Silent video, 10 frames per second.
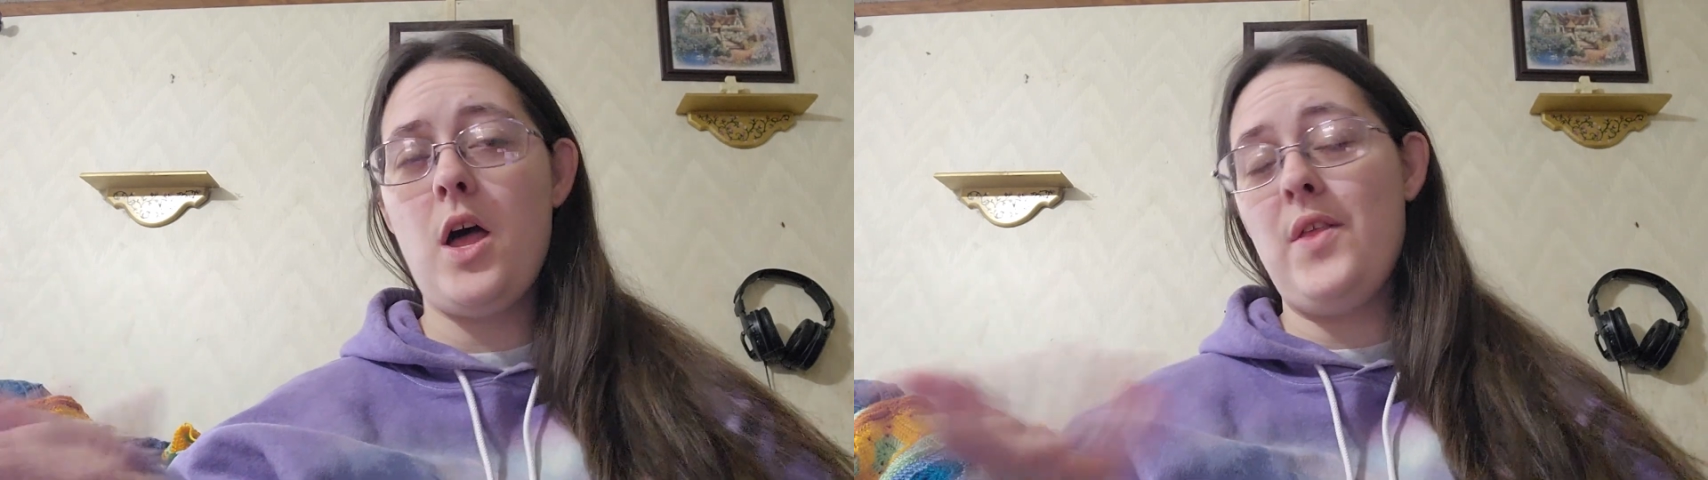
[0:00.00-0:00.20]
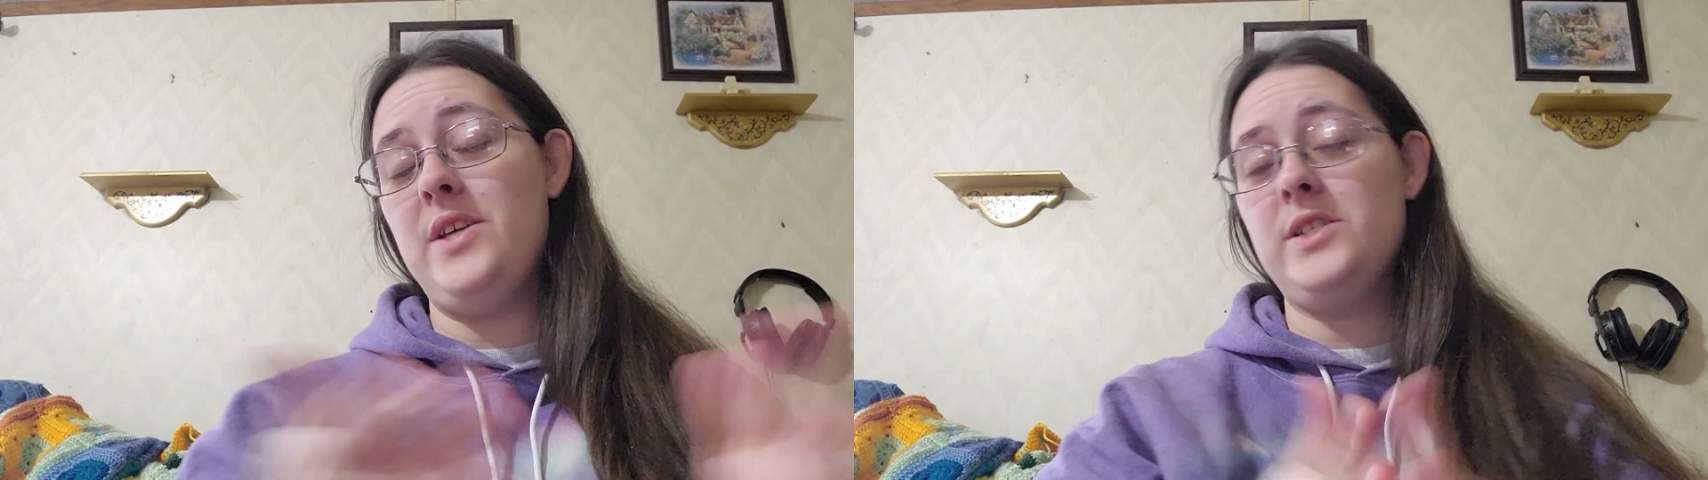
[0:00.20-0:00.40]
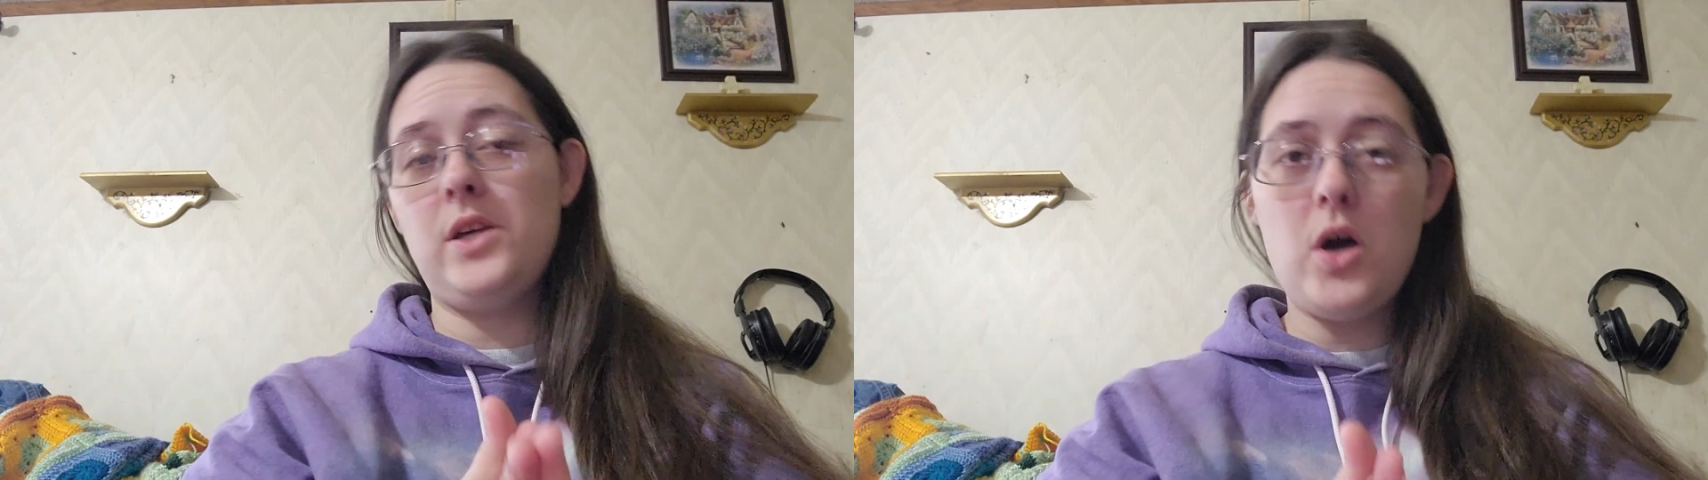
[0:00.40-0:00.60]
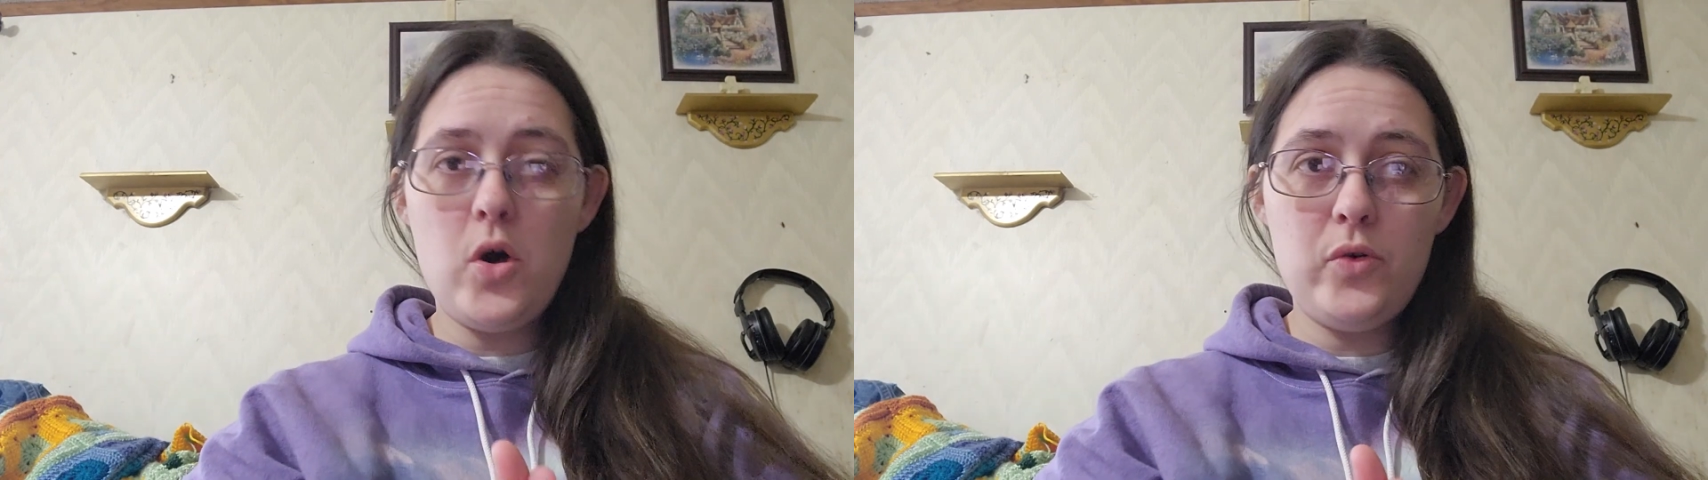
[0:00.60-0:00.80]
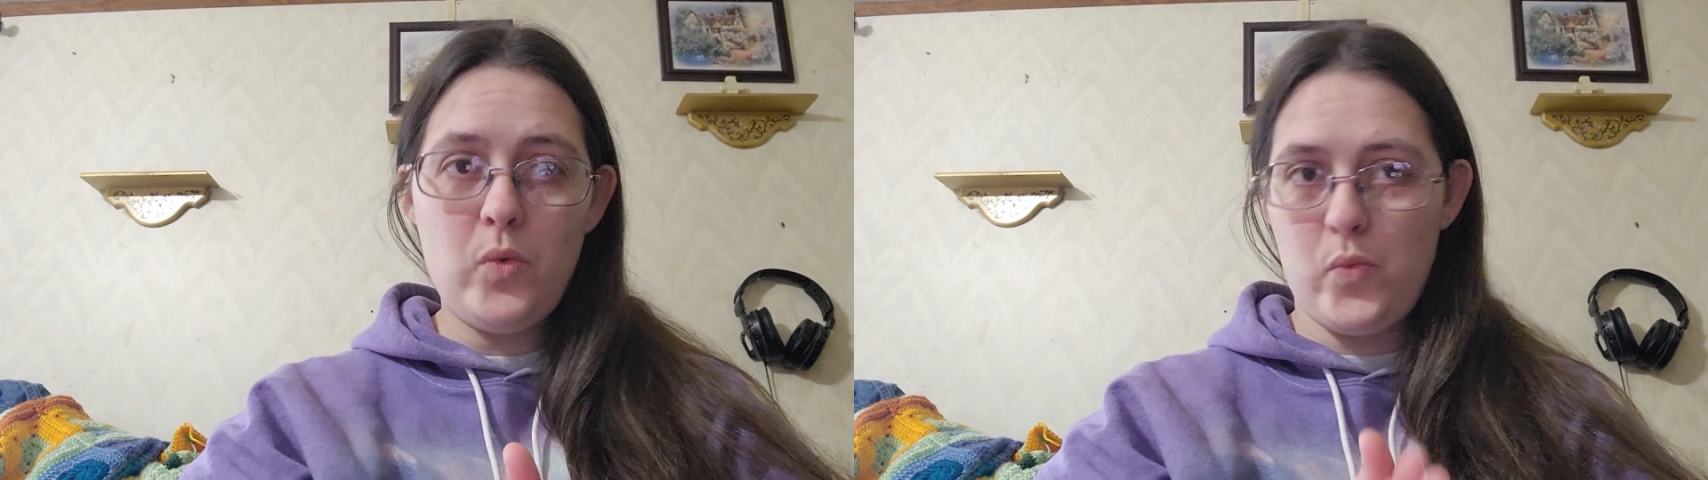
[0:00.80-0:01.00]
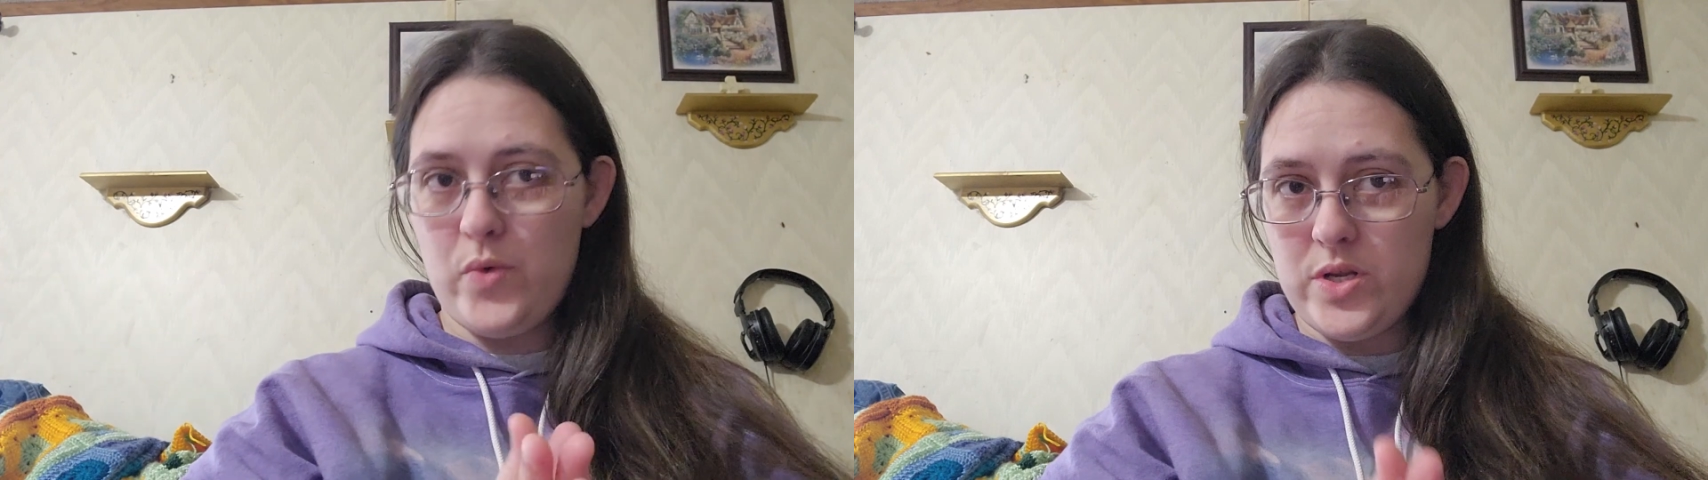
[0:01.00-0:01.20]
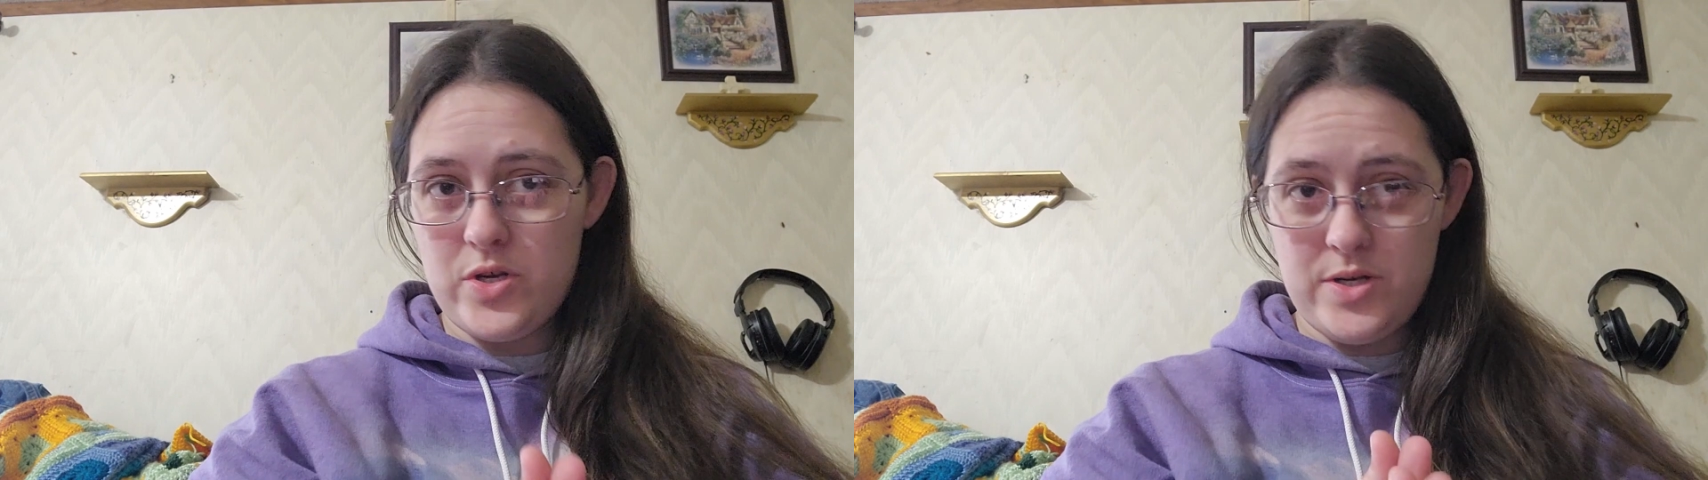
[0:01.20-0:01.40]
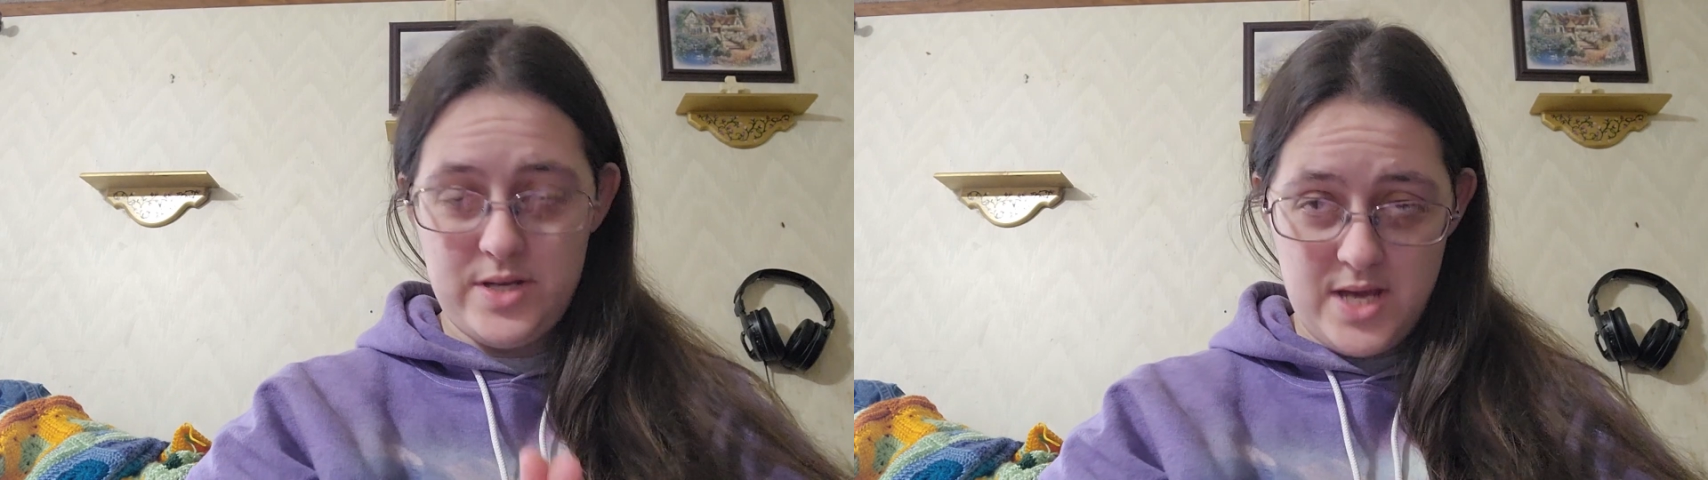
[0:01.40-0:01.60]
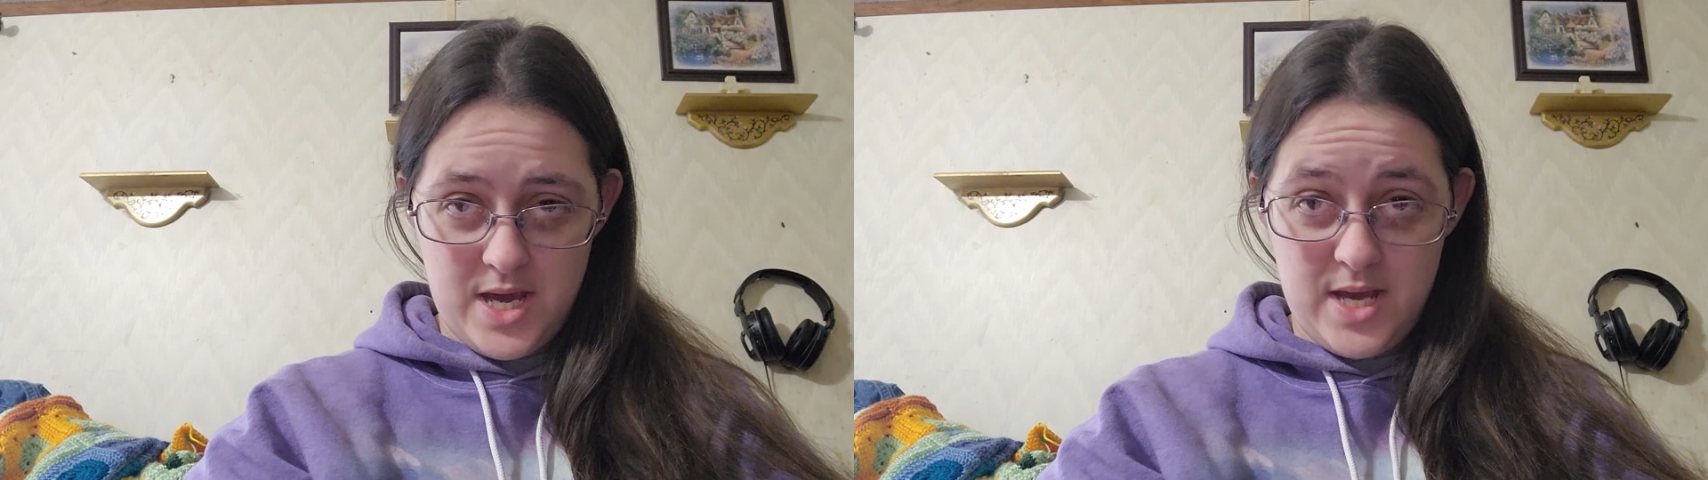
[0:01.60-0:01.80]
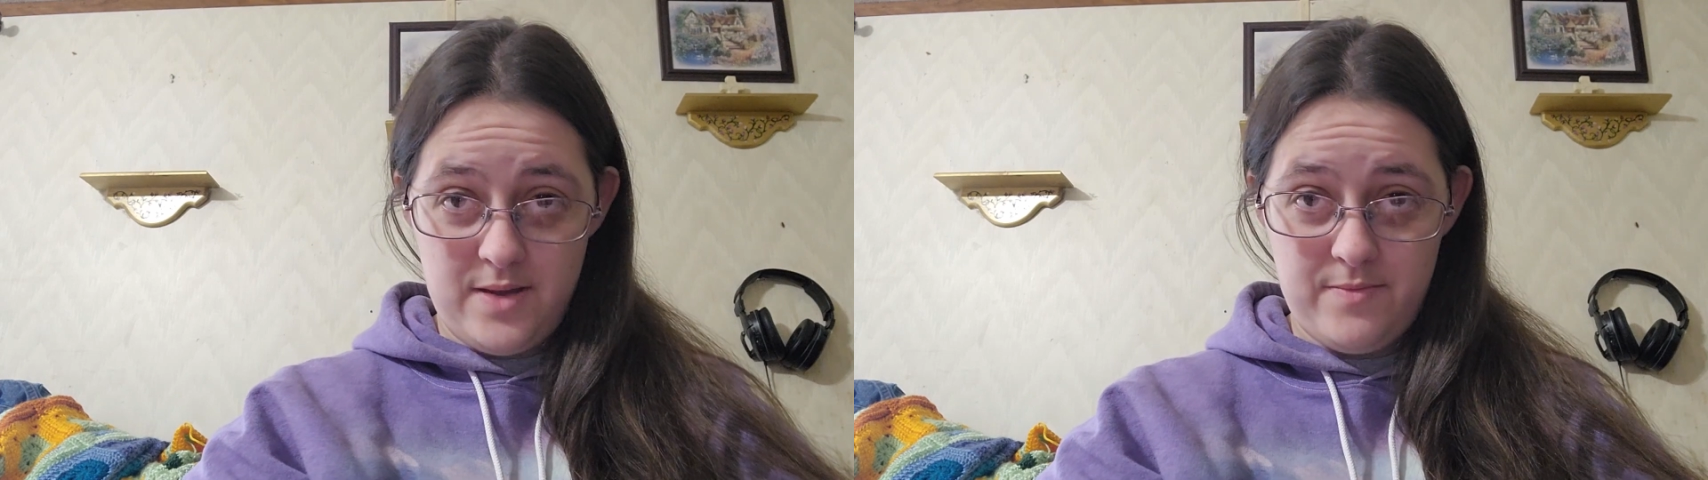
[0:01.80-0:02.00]
on this cold winter
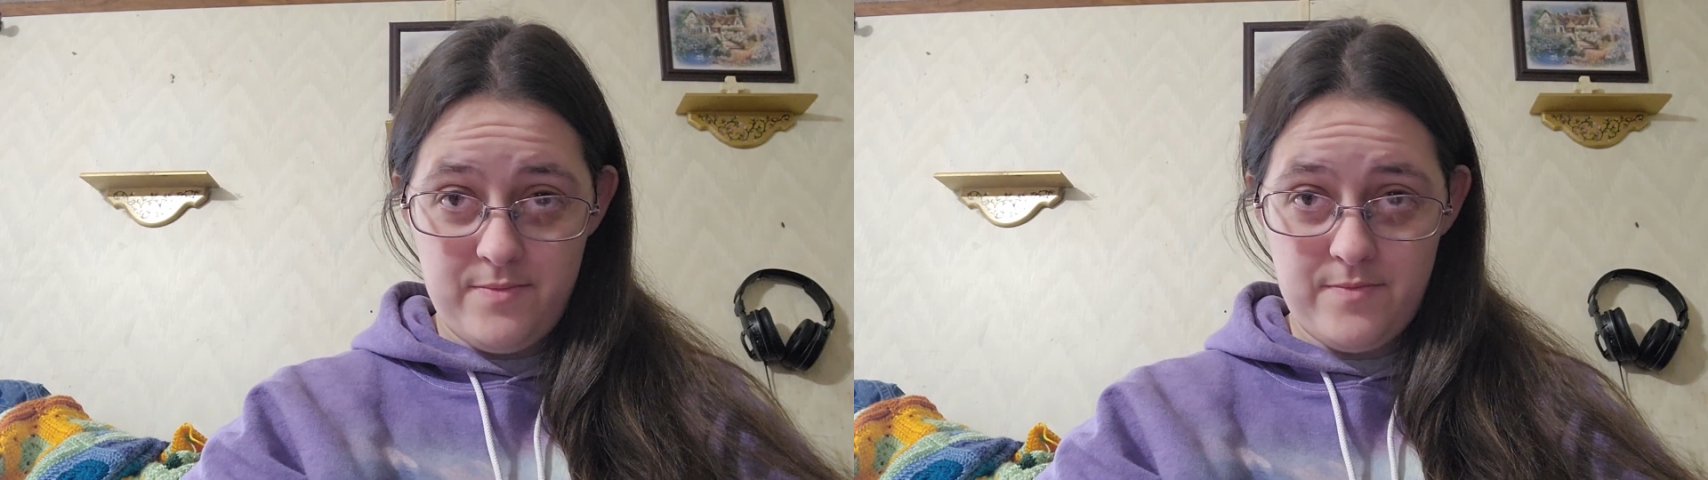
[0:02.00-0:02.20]
day.